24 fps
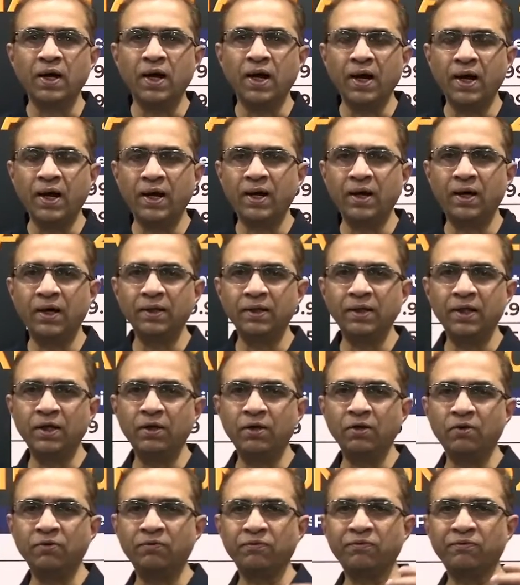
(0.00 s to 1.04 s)

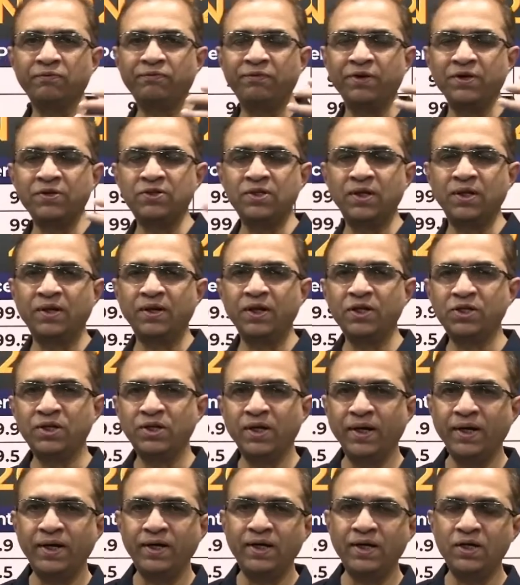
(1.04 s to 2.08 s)
the first generation
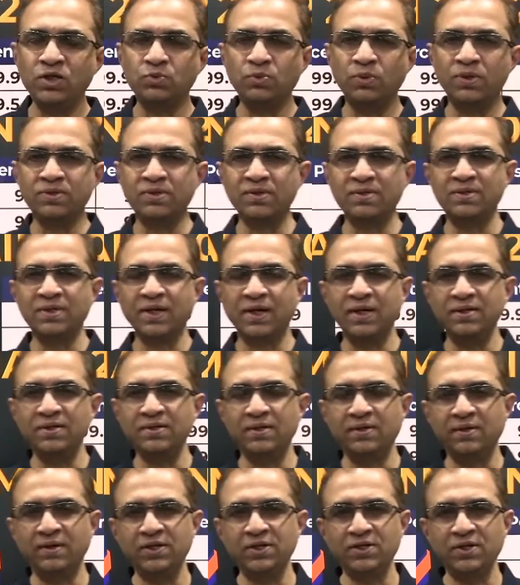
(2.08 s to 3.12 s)
IITs versus second
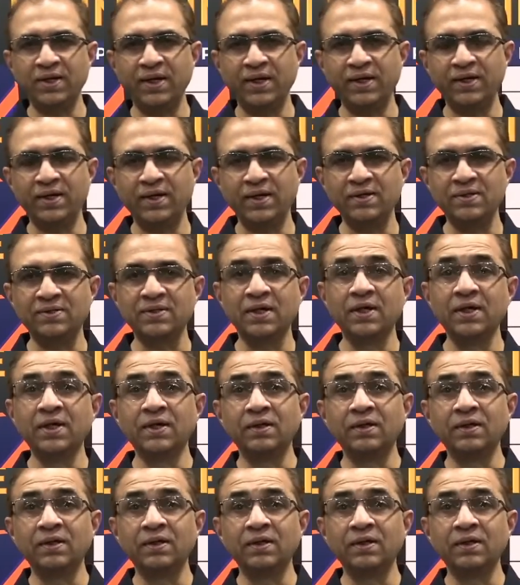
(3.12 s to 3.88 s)
generation IITs,